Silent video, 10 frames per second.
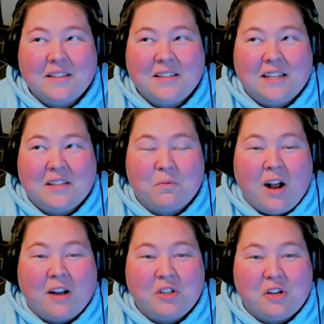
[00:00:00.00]
6
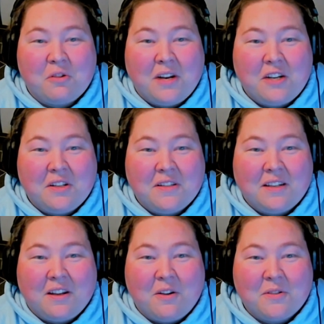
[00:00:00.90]
rock generations
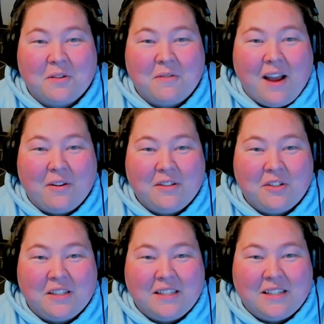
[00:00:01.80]
ago, so now it's
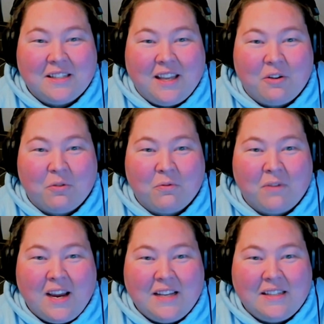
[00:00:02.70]
just this, like,
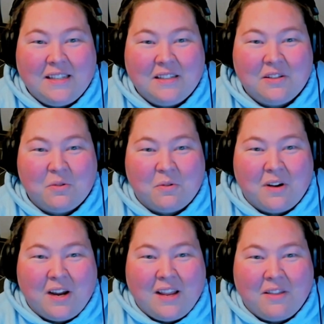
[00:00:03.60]
crazy
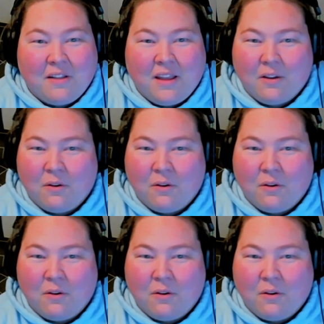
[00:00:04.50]
story, and they're like,